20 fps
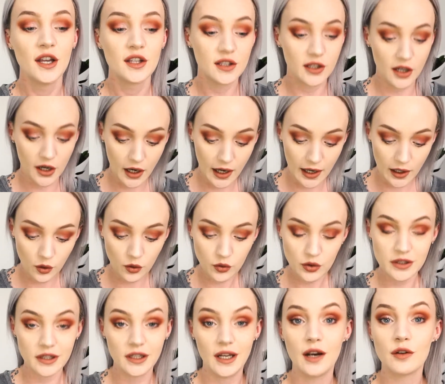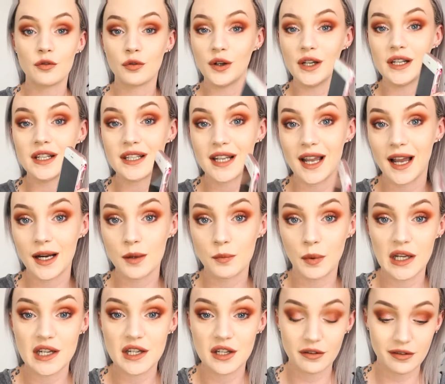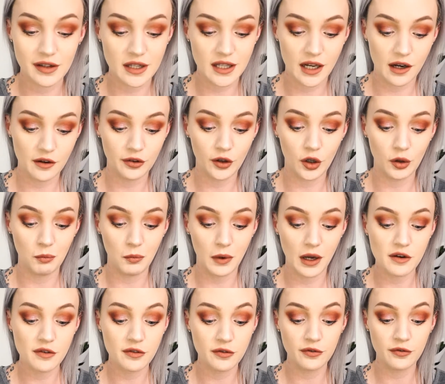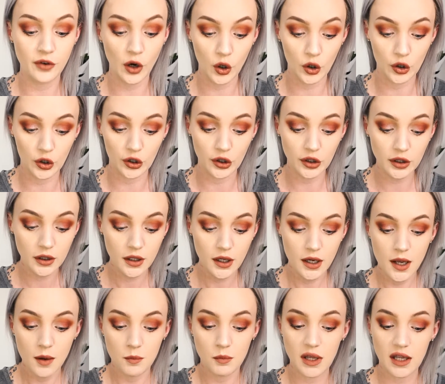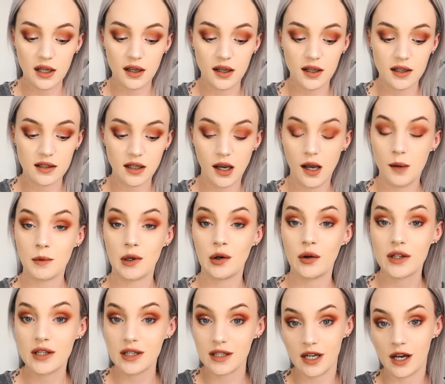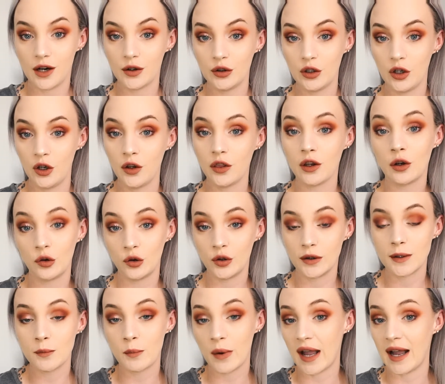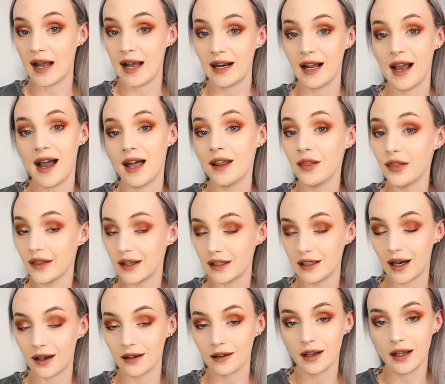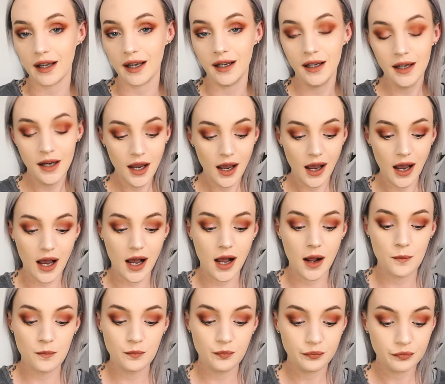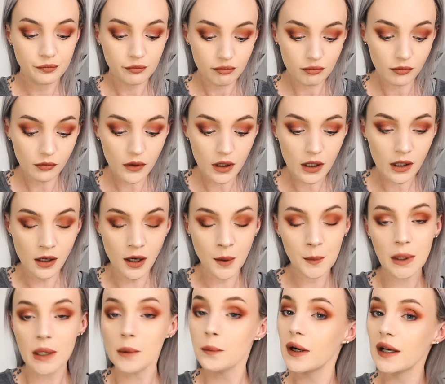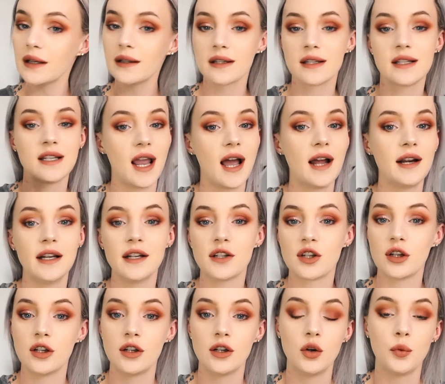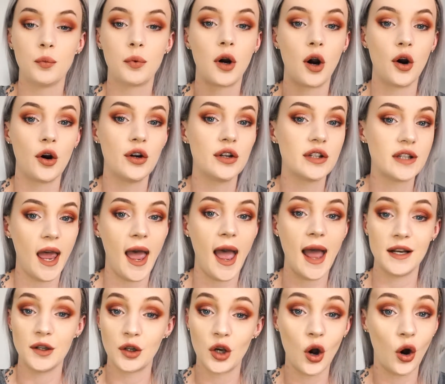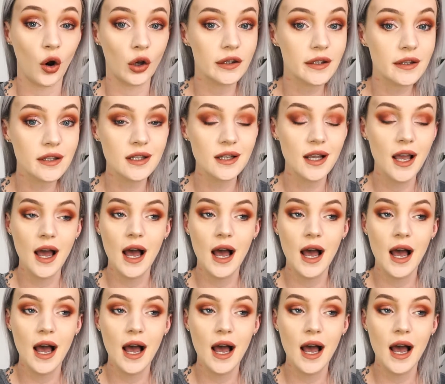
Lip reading: So I also have written down a bunch of stuff on my phone because I'm going to tell you the good, the bad and the ugly. I'm going to break this down into pros and cons